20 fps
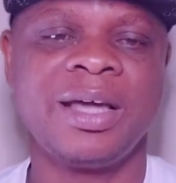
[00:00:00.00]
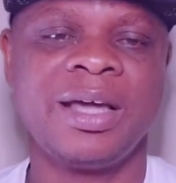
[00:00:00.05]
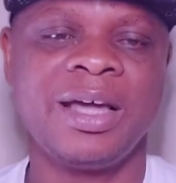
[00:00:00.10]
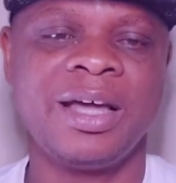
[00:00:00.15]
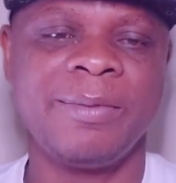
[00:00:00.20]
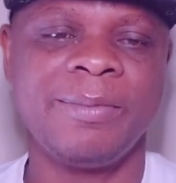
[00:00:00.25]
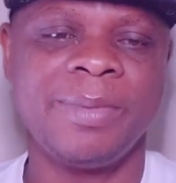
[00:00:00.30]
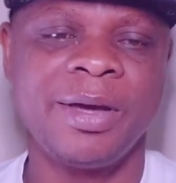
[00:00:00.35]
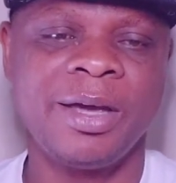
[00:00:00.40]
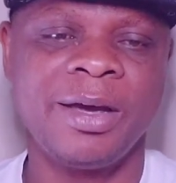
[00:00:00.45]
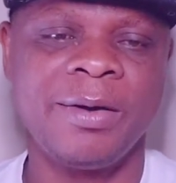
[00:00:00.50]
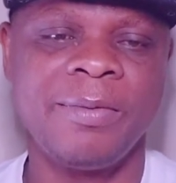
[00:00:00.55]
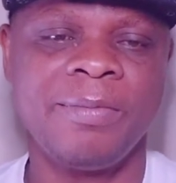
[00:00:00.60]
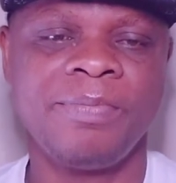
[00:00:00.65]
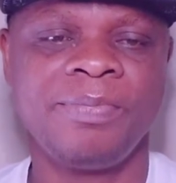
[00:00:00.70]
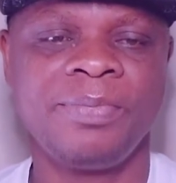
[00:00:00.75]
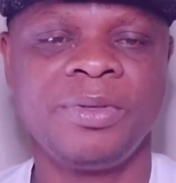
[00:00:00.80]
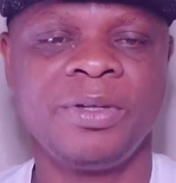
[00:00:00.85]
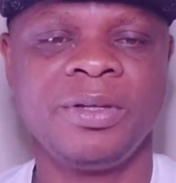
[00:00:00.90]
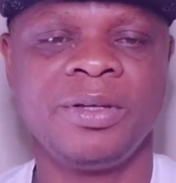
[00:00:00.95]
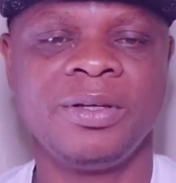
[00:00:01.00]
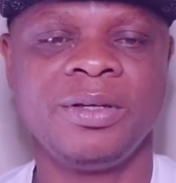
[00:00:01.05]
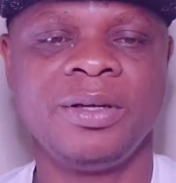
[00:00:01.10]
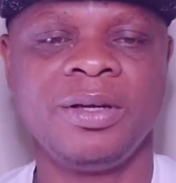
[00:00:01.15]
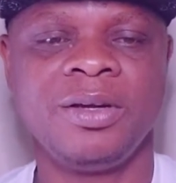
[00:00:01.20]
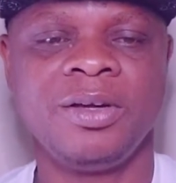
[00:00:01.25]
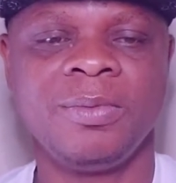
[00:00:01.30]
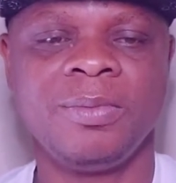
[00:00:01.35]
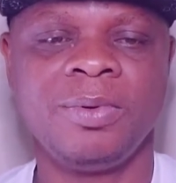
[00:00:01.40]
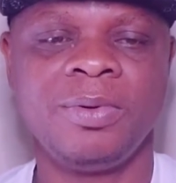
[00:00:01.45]
M M
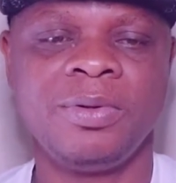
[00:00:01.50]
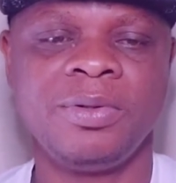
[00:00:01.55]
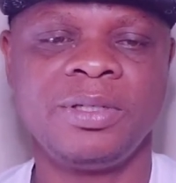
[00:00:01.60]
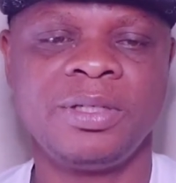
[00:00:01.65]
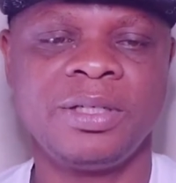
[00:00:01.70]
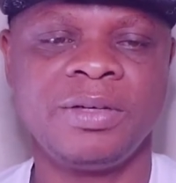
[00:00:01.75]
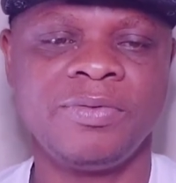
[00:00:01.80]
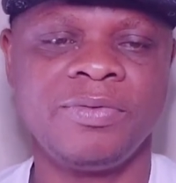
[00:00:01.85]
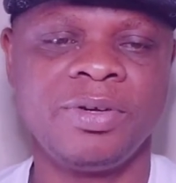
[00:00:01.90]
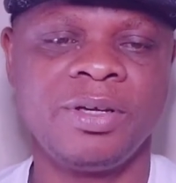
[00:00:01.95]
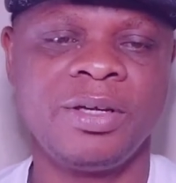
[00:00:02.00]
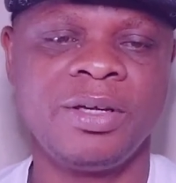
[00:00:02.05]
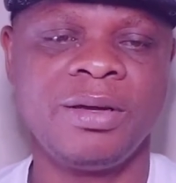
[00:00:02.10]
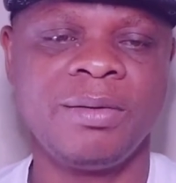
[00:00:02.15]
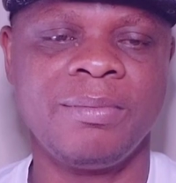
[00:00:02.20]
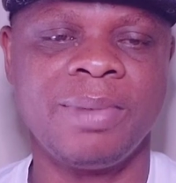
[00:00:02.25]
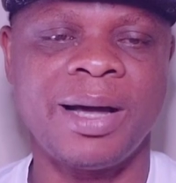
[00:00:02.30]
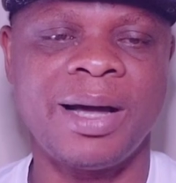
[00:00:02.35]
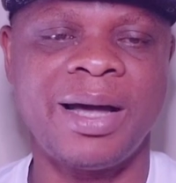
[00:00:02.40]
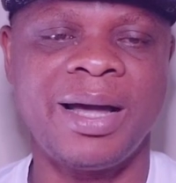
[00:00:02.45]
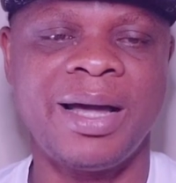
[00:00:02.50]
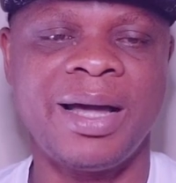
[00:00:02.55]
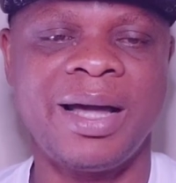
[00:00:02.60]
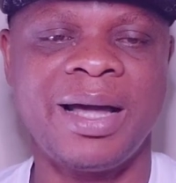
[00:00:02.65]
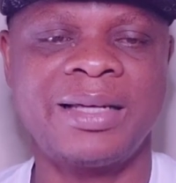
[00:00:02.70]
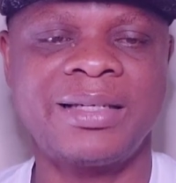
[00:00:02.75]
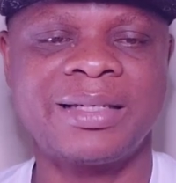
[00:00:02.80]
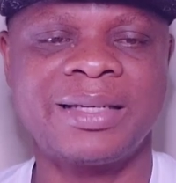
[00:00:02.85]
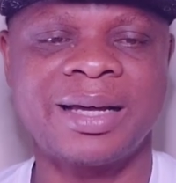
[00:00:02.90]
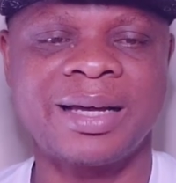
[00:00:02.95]
W T V by
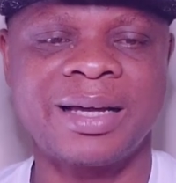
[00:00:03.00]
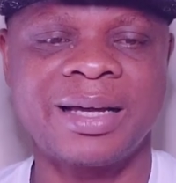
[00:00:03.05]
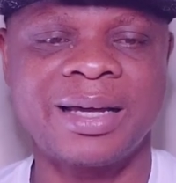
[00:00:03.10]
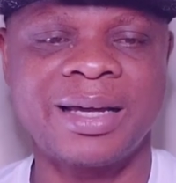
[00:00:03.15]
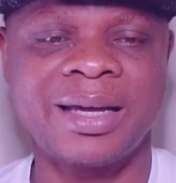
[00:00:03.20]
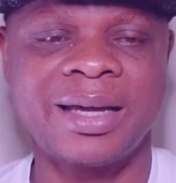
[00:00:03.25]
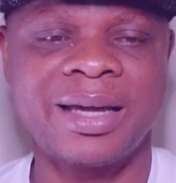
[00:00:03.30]
Asake